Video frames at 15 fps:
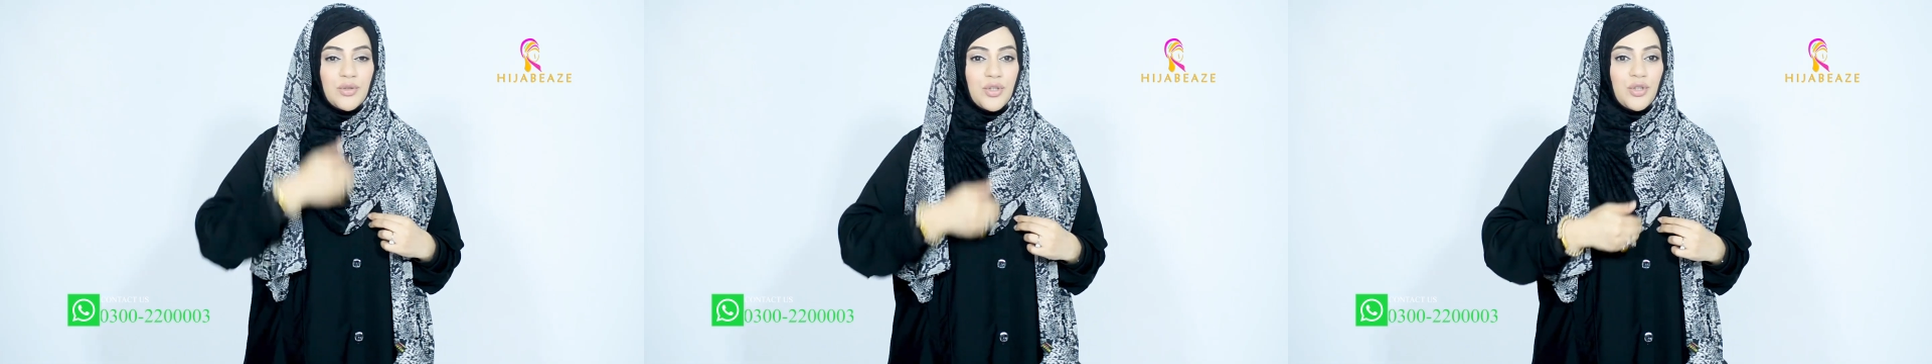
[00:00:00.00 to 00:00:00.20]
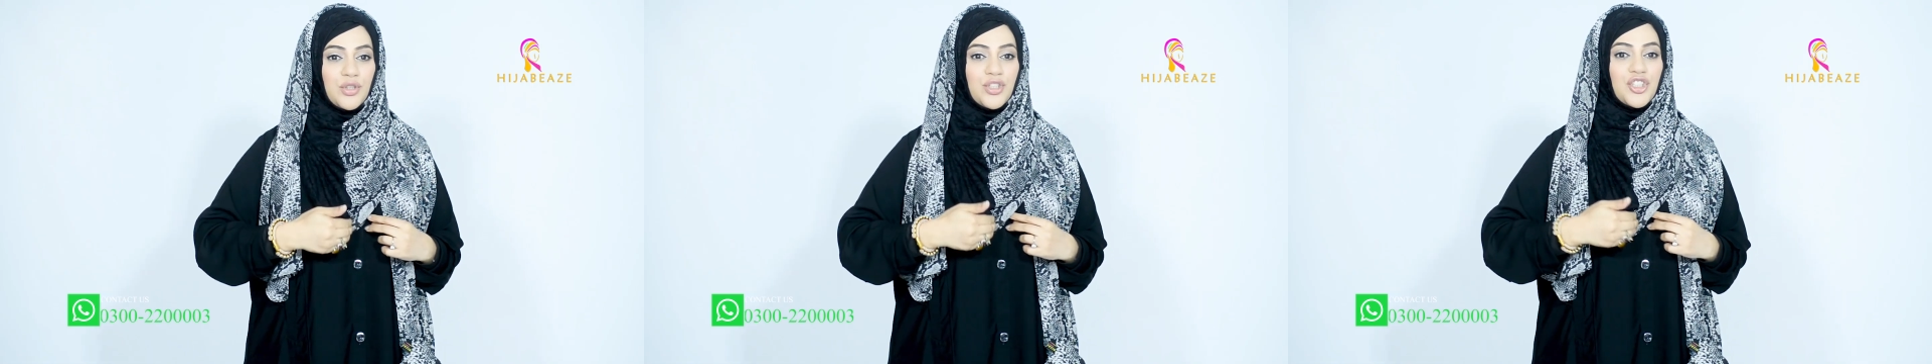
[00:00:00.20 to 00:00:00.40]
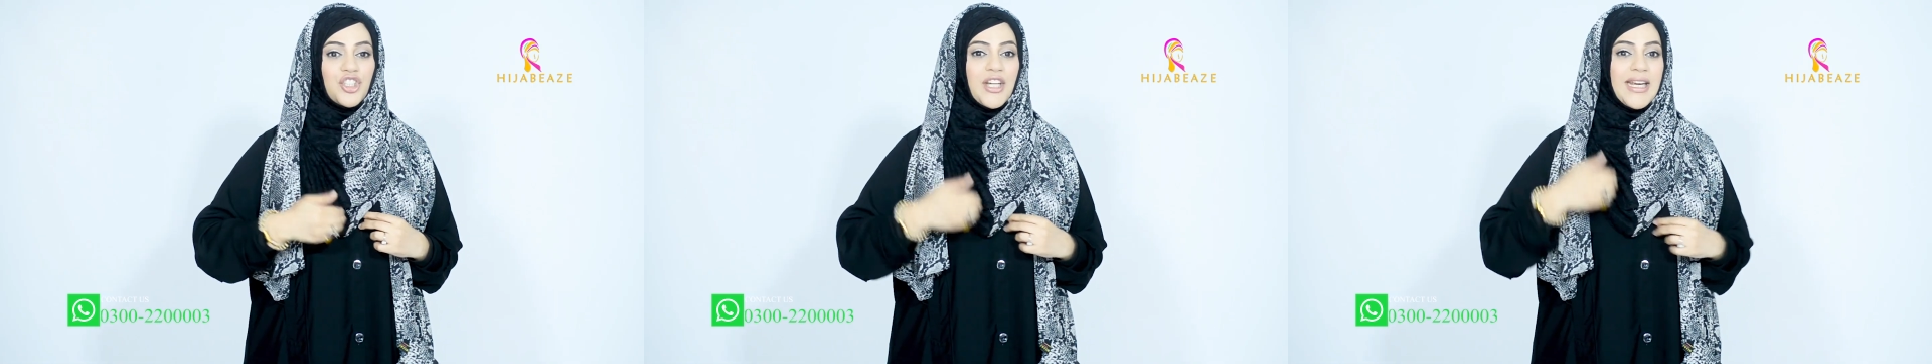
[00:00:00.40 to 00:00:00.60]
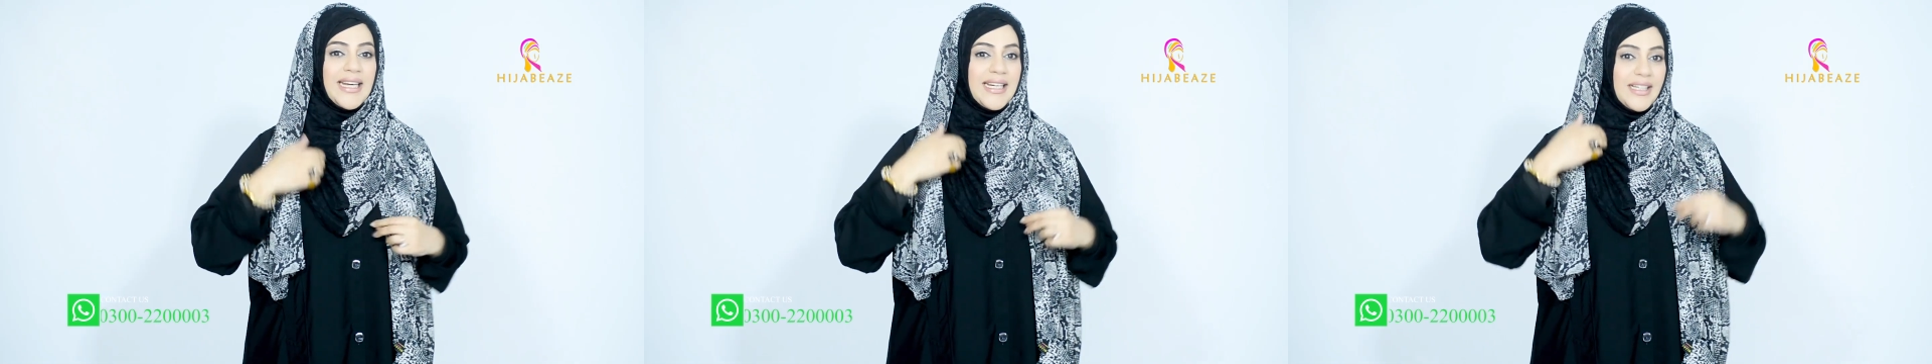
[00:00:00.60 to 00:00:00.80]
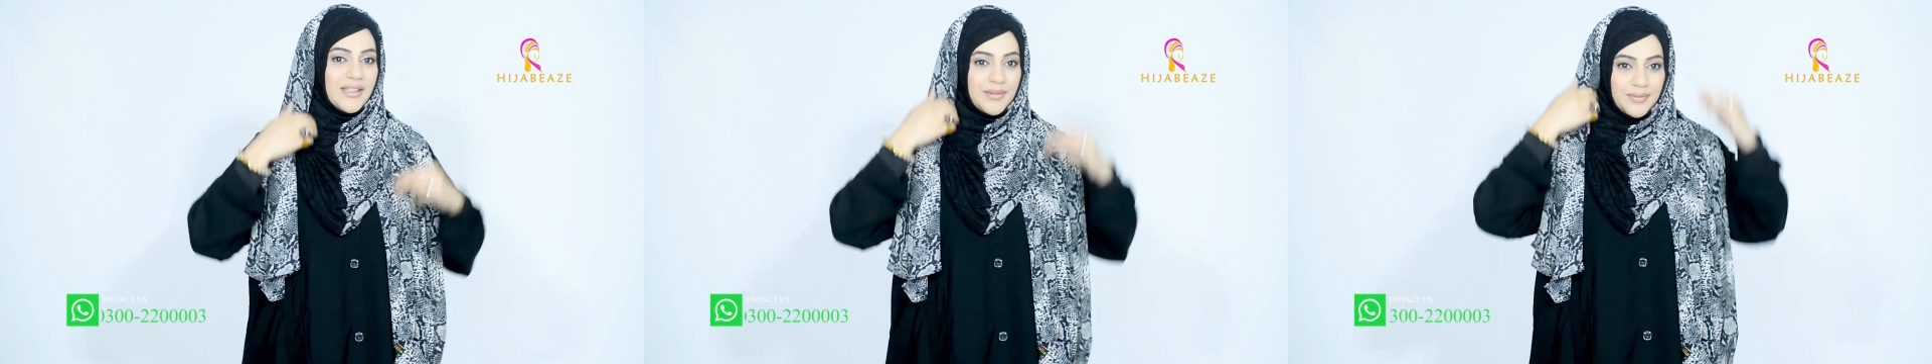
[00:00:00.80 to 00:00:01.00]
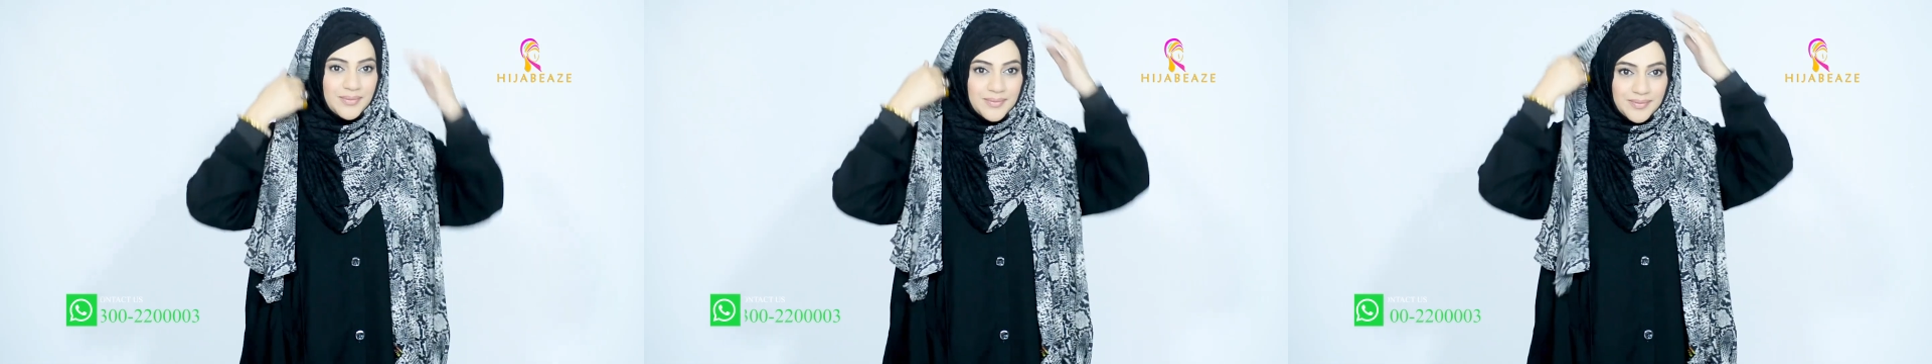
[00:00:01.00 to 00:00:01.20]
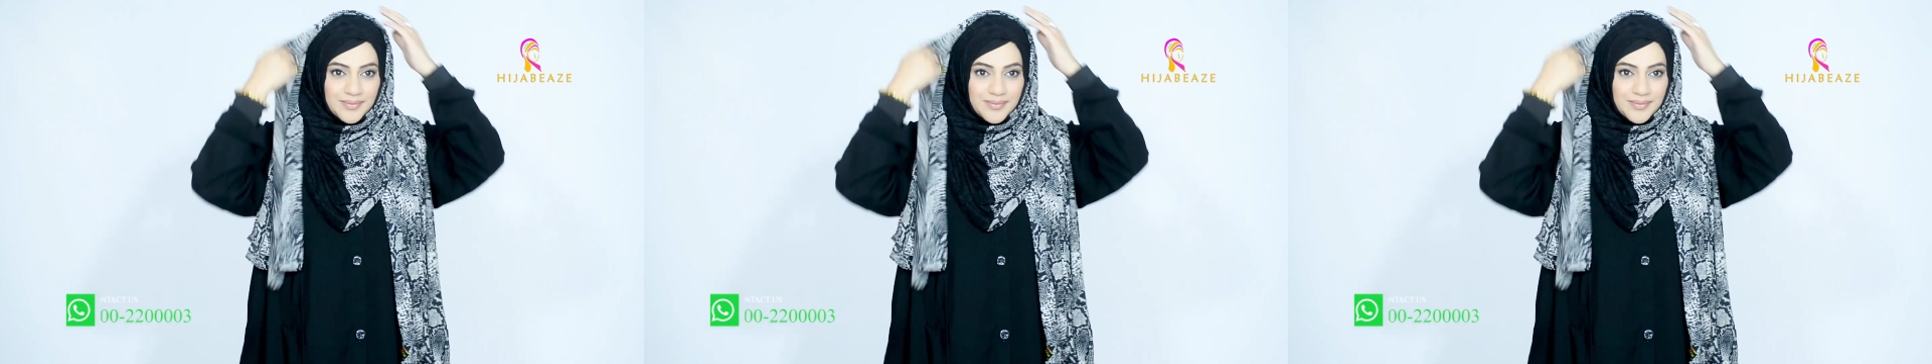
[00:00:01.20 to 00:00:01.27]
to your chin.